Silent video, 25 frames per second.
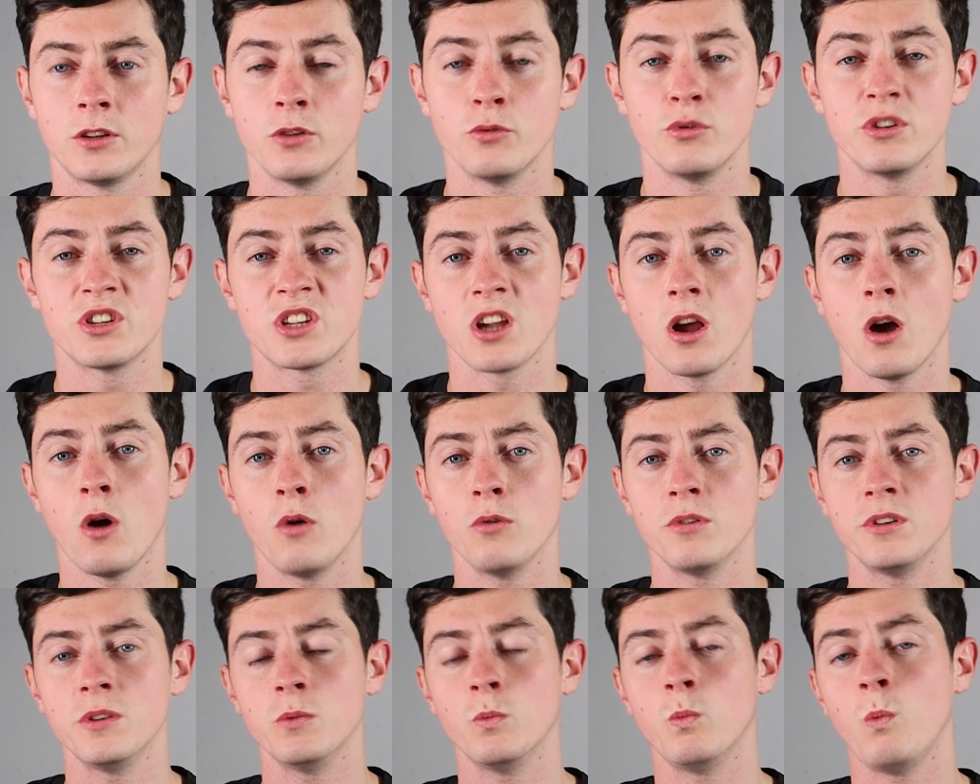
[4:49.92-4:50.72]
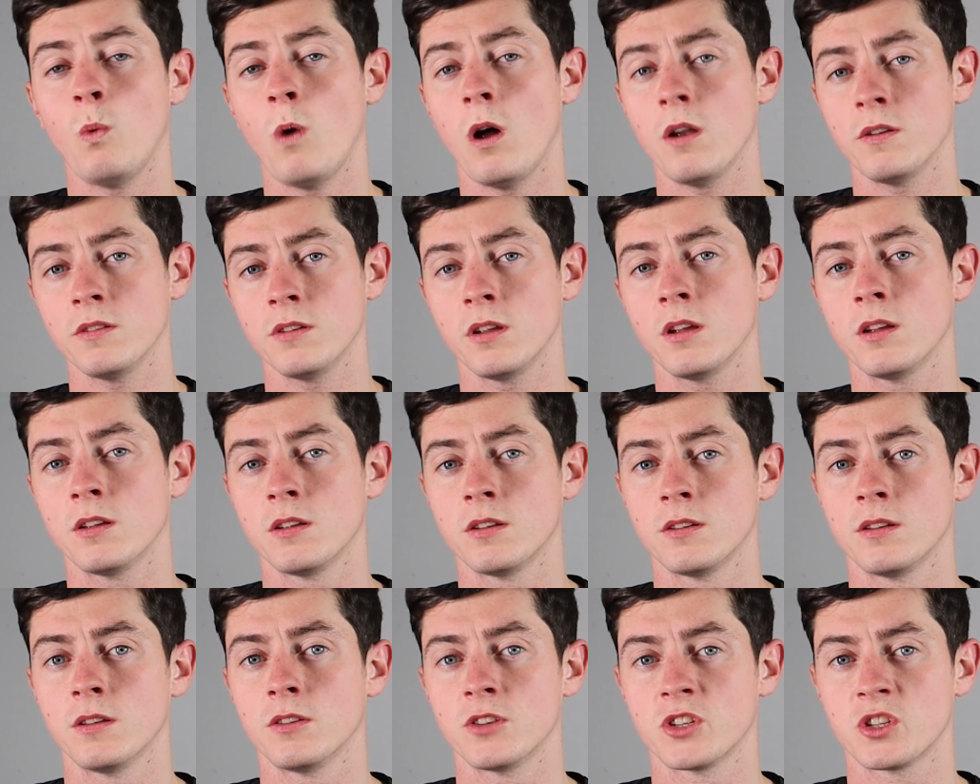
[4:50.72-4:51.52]
There is only one
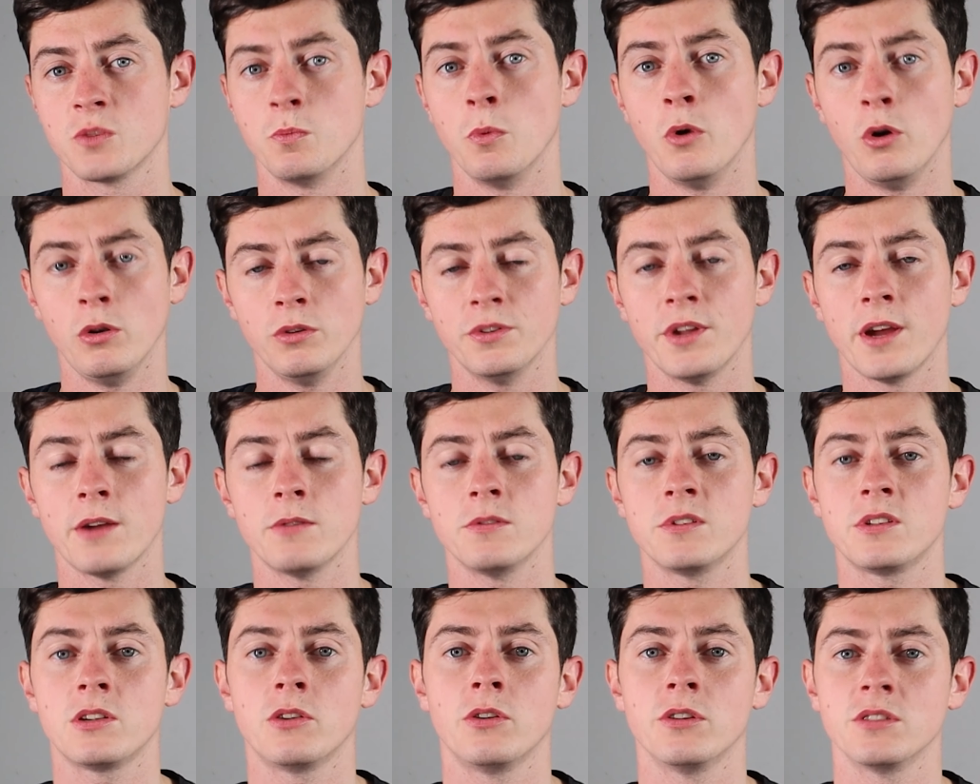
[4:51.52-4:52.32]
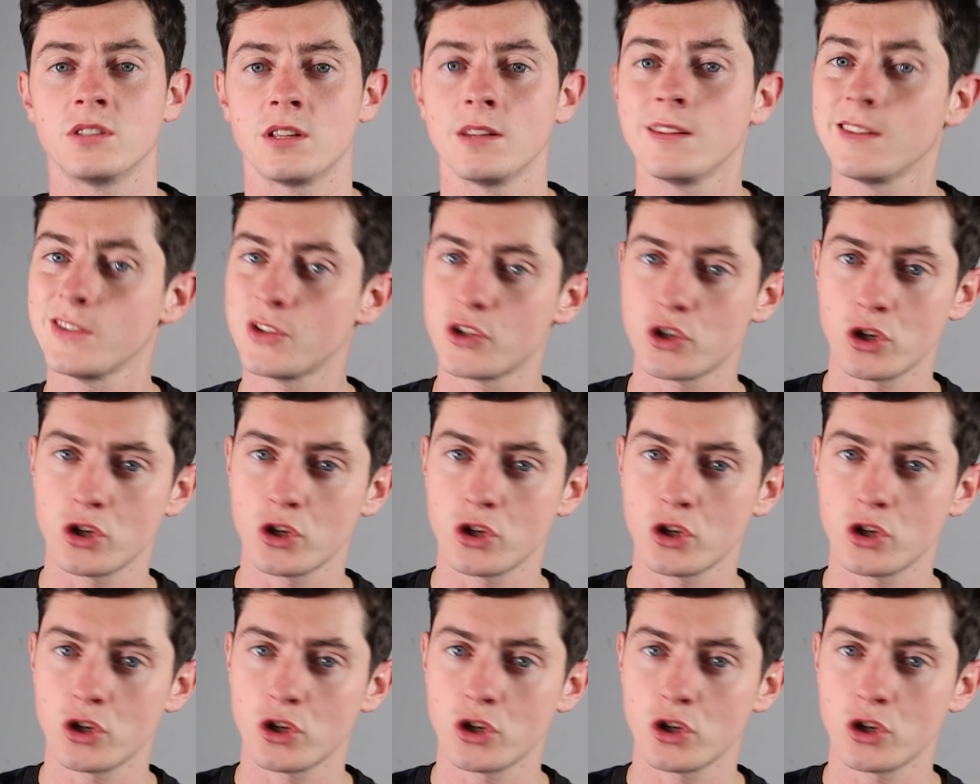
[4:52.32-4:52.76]
small downside to this